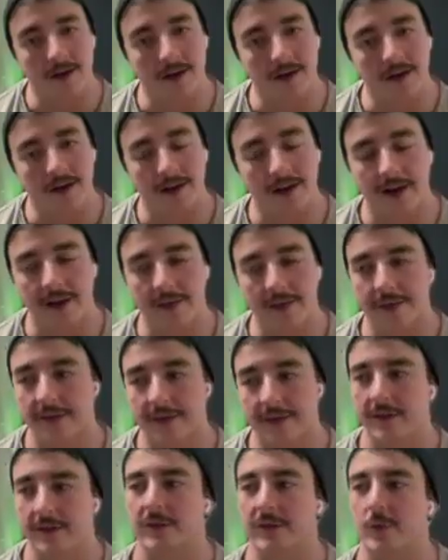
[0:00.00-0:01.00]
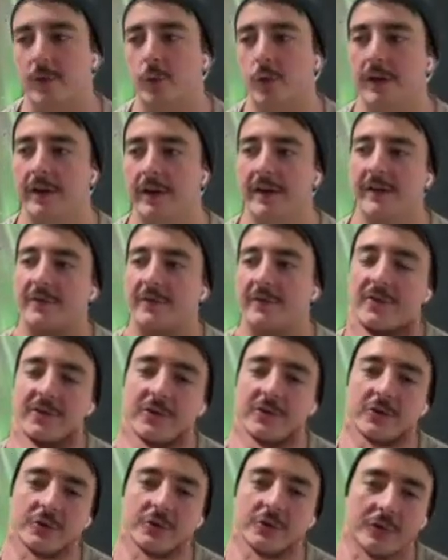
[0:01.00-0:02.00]
Yeah. And I think like the what ifs
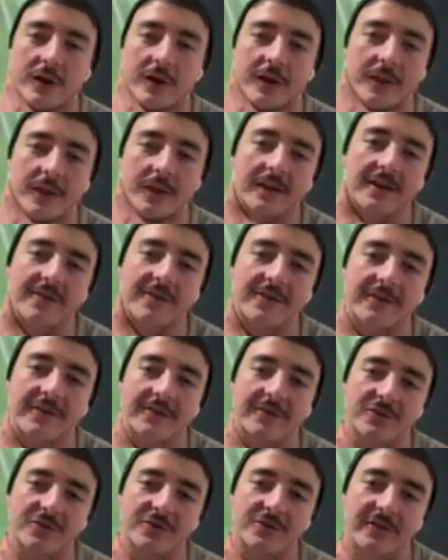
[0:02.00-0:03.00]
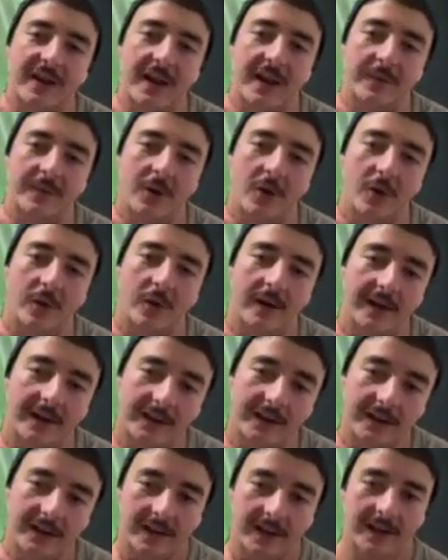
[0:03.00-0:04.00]
too, right? Like, because if you just kept
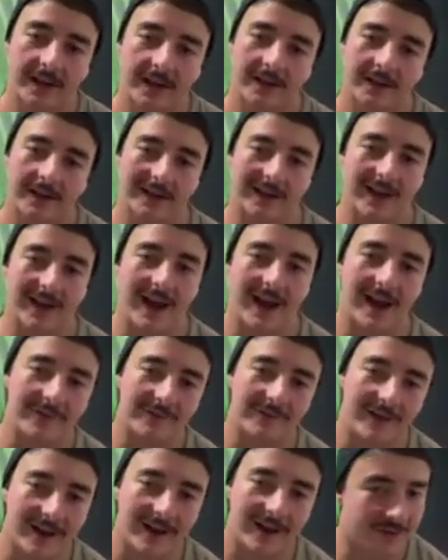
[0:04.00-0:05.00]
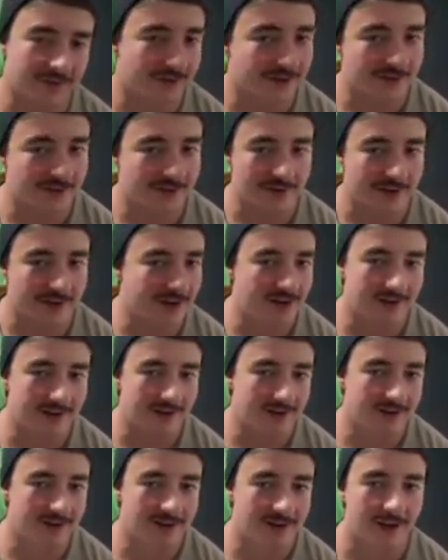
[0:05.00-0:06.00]
going, like half-assed, you could say,
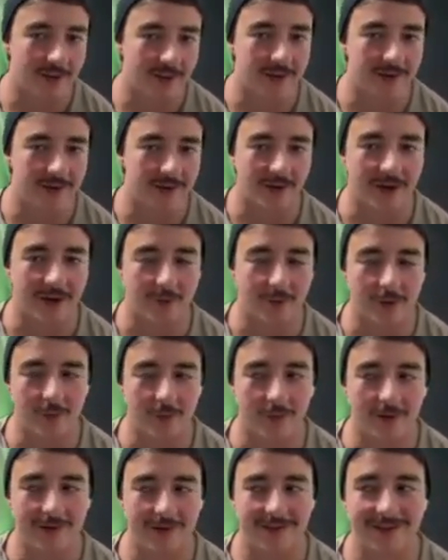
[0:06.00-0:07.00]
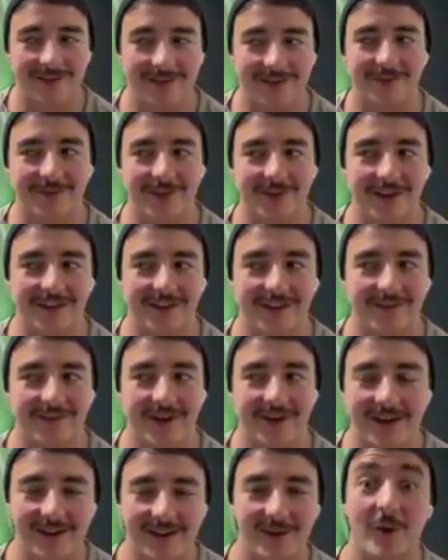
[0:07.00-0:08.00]
on it, and then you're like, well, what if like if
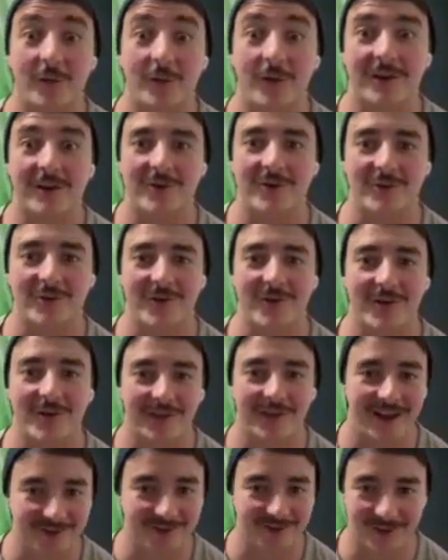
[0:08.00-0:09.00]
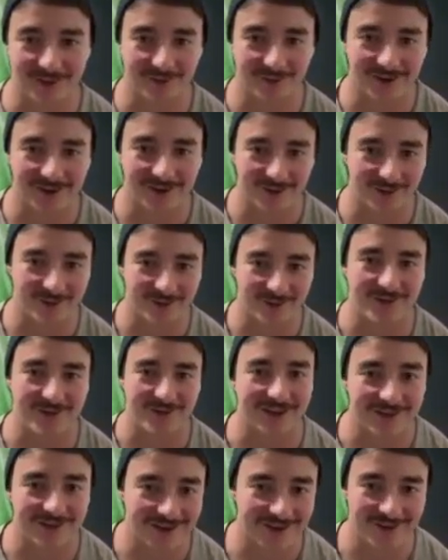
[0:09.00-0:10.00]
I can already squat the national record for
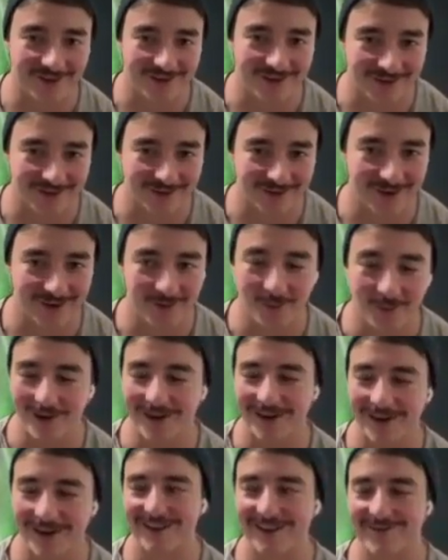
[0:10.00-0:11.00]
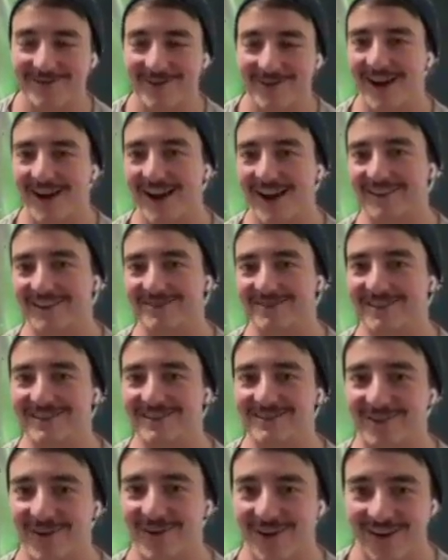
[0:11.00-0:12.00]
6 years in a row, what if I actually
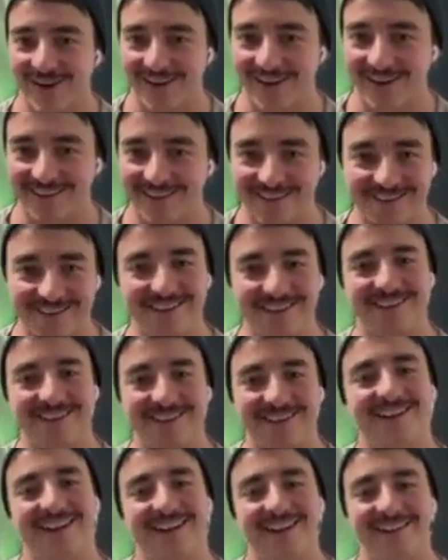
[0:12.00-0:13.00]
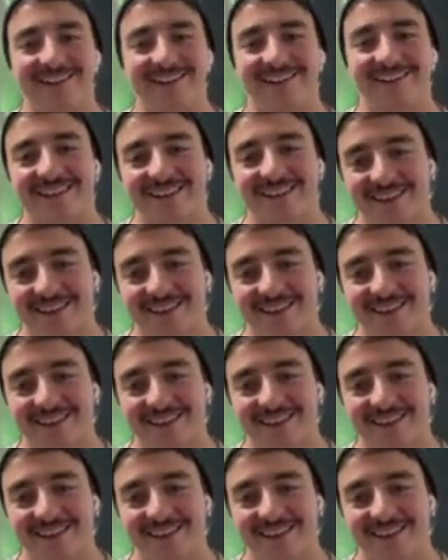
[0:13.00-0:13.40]
tried, you know? And